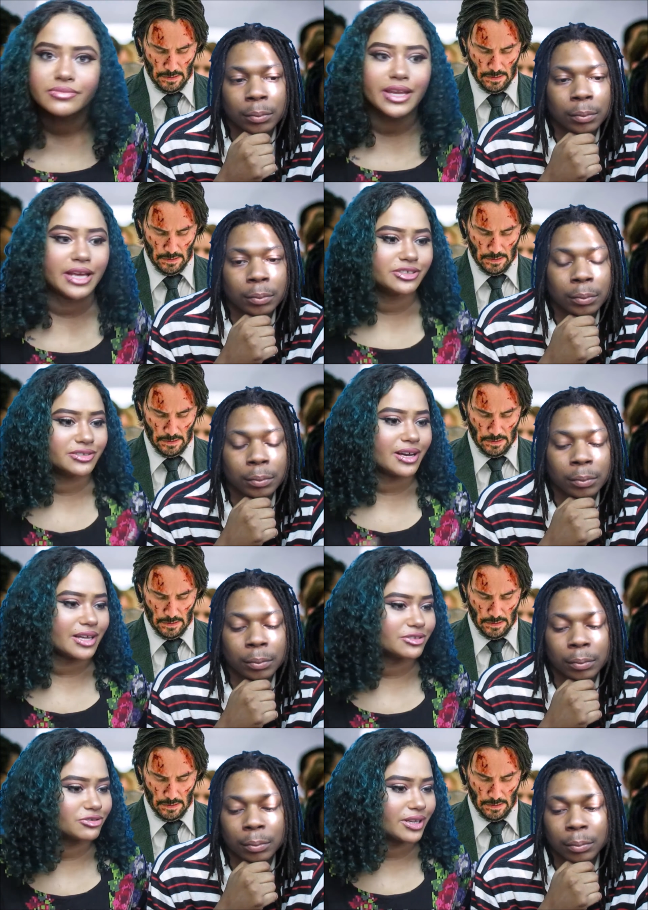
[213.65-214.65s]
Speaker 1: And they just now got
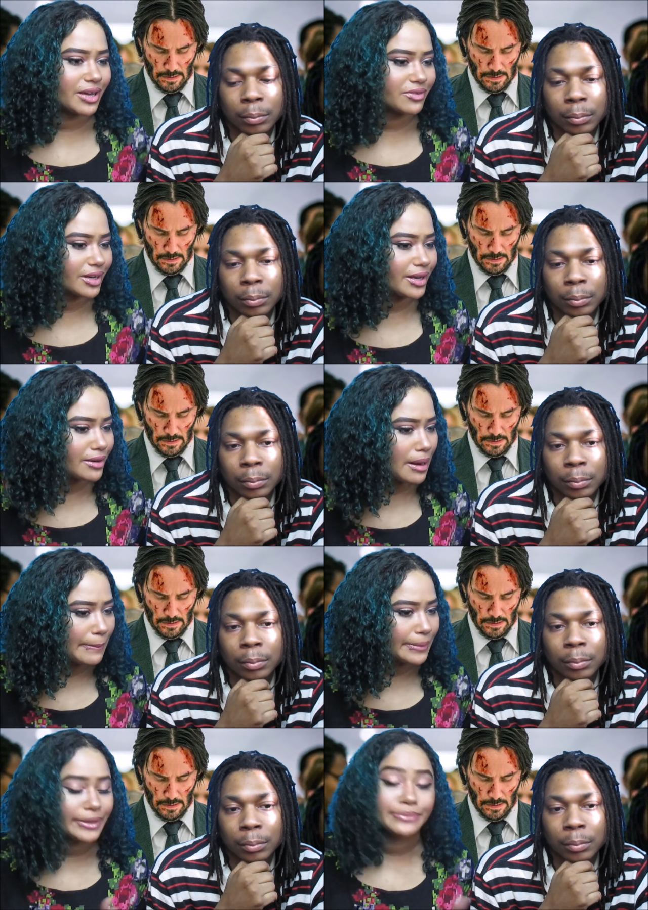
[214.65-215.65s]
this trailer after that, you know,
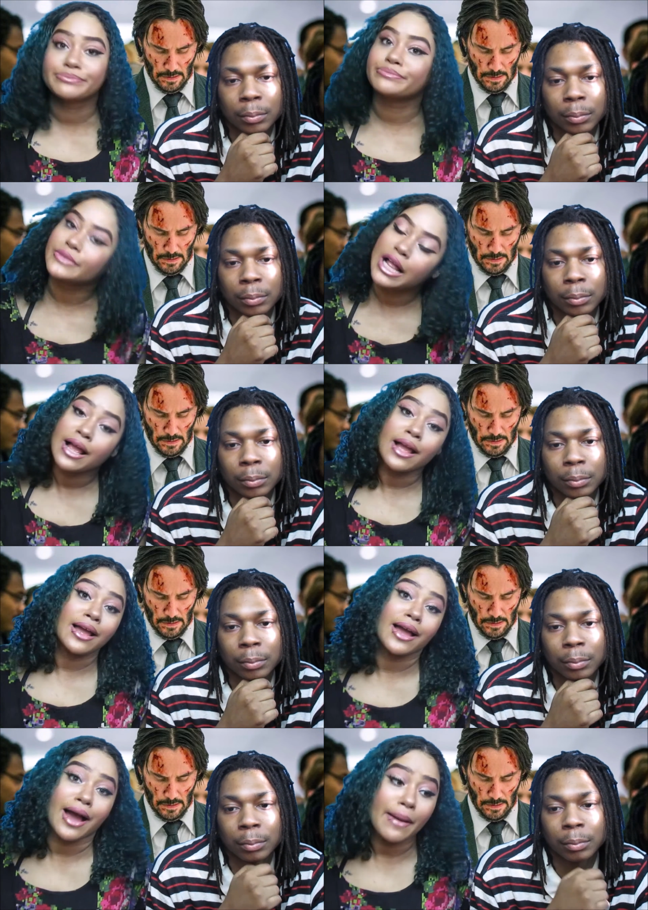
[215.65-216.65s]
but
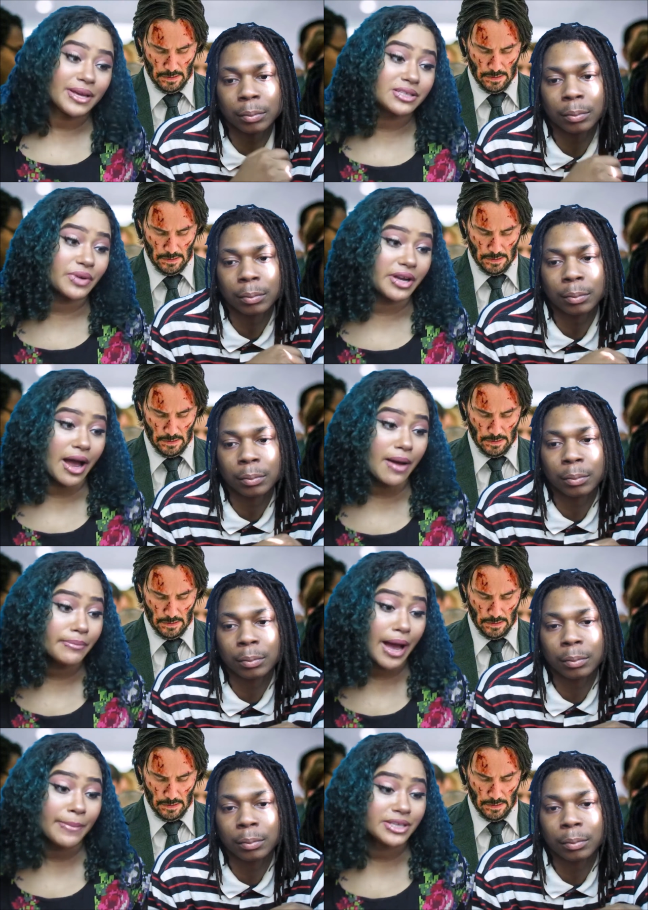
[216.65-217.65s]
I mess with it. I,
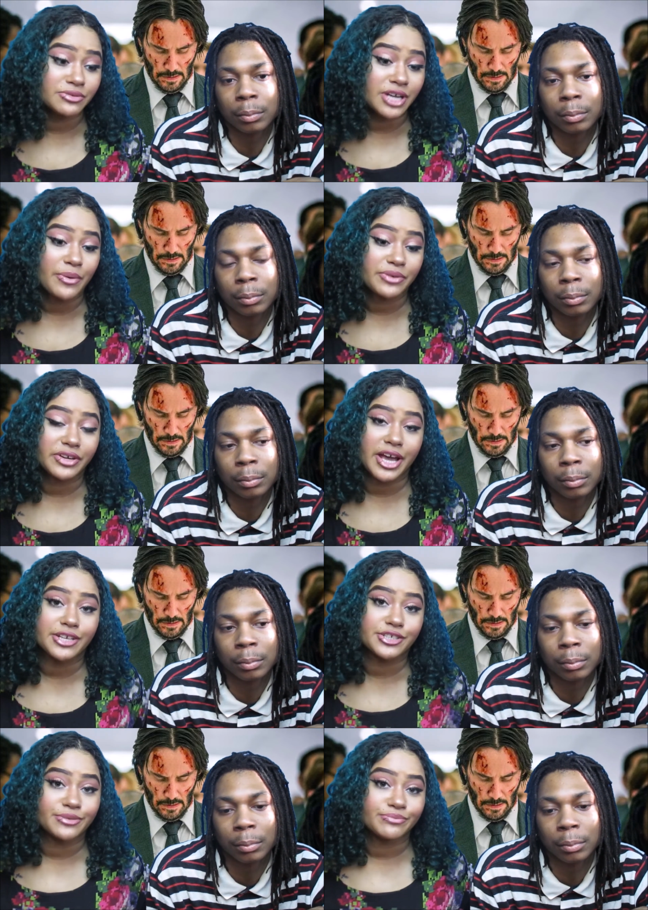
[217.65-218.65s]
I mess with John Wick for the
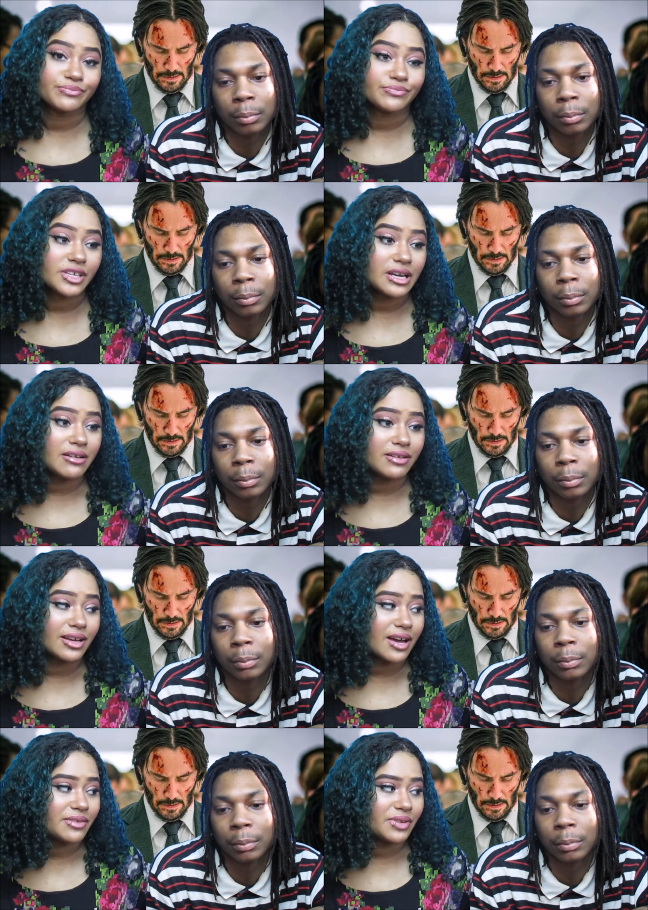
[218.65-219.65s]
action. You know, and I
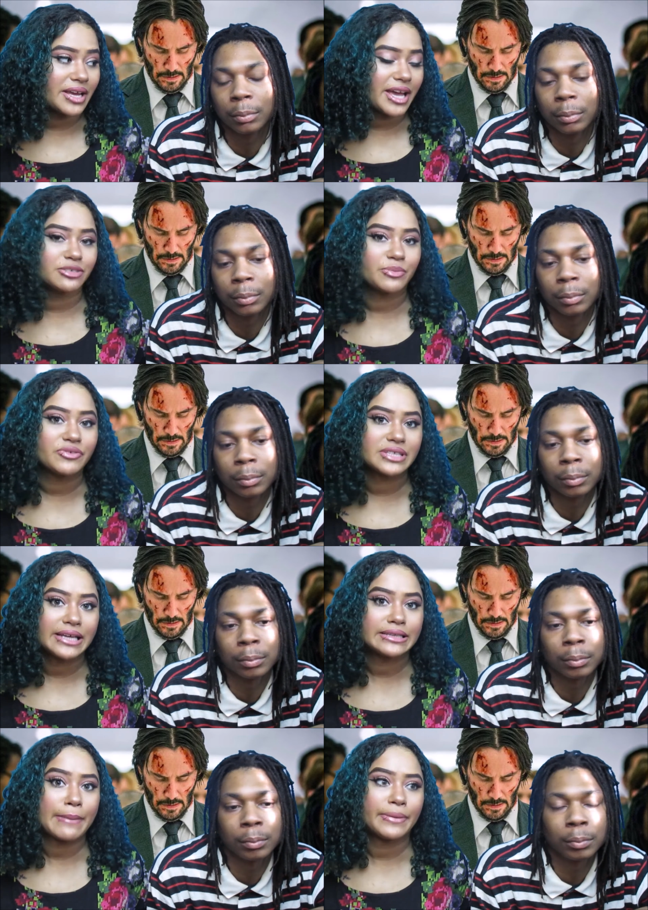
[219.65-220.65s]
don't even like action movies
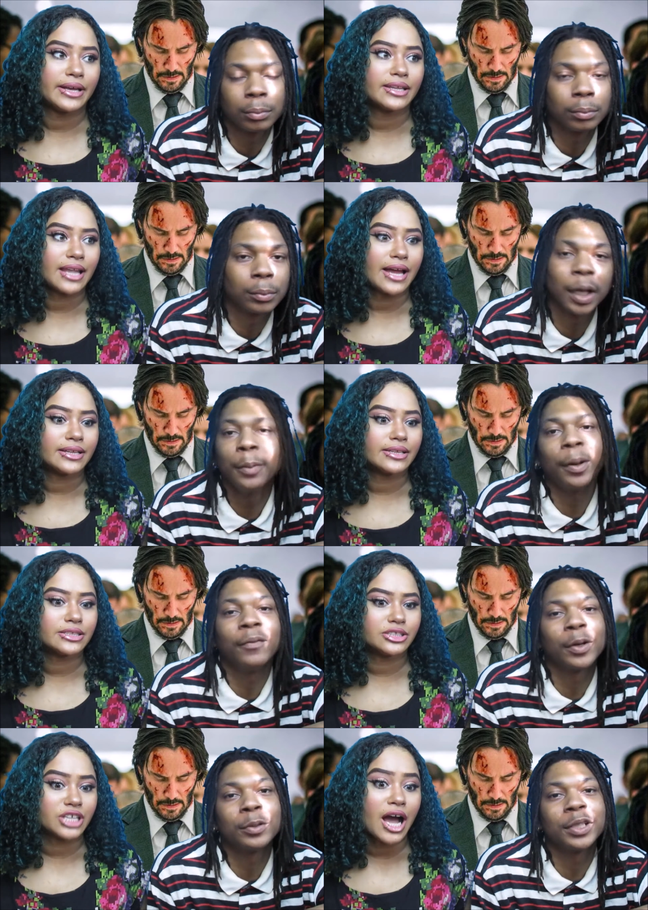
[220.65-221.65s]
like that, but like
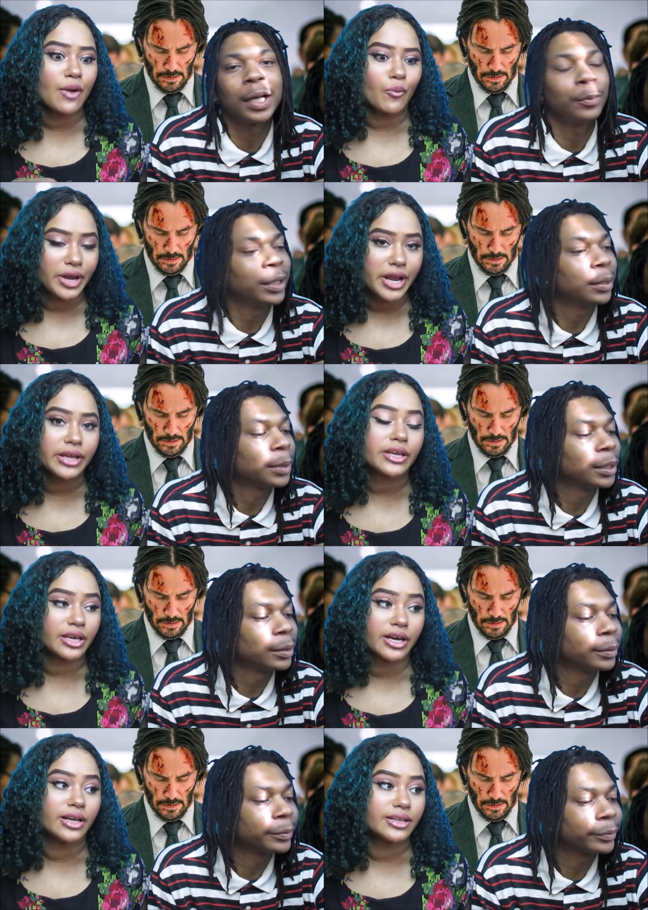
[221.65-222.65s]
John Wick,
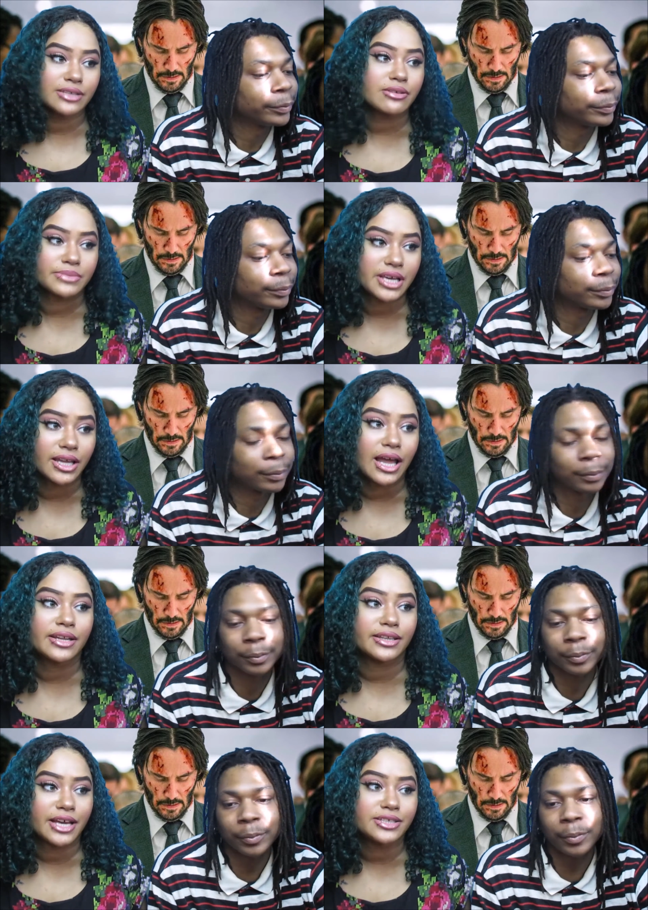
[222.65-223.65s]
yeah, that's what I'm saying.
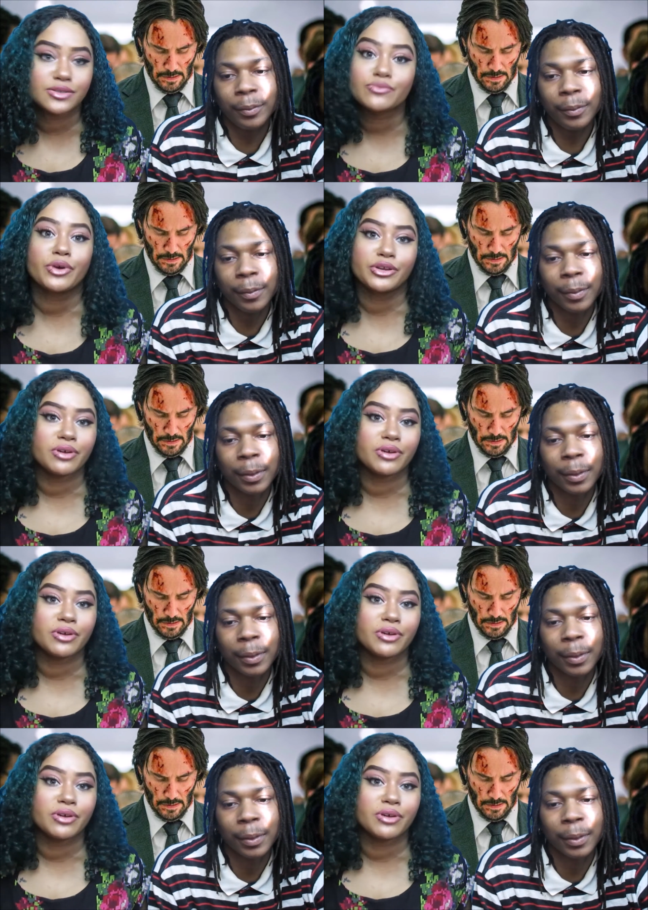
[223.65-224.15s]
Like, that's where you